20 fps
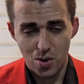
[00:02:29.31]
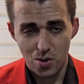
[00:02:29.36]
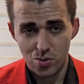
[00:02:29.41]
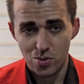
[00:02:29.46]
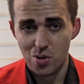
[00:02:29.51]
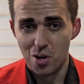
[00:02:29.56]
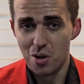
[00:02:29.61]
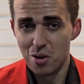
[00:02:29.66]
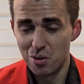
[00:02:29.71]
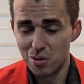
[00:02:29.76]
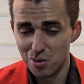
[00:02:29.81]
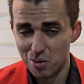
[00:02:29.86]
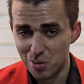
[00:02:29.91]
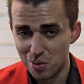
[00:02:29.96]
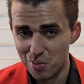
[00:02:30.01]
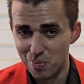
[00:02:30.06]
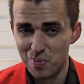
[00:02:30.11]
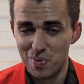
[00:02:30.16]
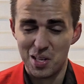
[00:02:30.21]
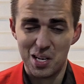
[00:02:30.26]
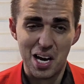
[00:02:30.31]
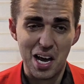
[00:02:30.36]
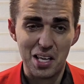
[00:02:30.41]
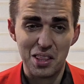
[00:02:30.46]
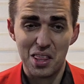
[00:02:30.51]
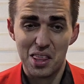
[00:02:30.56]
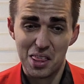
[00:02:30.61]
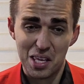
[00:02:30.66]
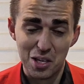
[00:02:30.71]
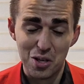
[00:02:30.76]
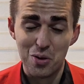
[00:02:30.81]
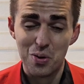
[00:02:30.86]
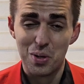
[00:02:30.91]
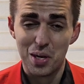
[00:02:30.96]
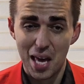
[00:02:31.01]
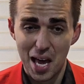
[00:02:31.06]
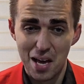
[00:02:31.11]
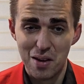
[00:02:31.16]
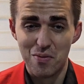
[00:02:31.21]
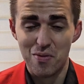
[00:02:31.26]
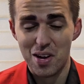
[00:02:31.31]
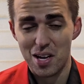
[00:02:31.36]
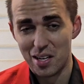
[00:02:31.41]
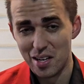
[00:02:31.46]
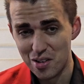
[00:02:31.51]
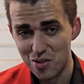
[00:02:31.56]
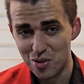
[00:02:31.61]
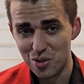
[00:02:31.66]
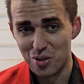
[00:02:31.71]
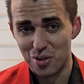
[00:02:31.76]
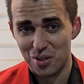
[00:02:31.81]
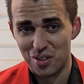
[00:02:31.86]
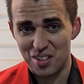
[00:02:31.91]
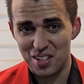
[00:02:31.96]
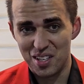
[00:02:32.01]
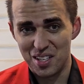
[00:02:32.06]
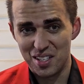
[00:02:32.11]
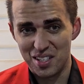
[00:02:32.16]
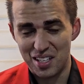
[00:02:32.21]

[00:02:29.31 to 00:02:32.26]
So another thing you can really do,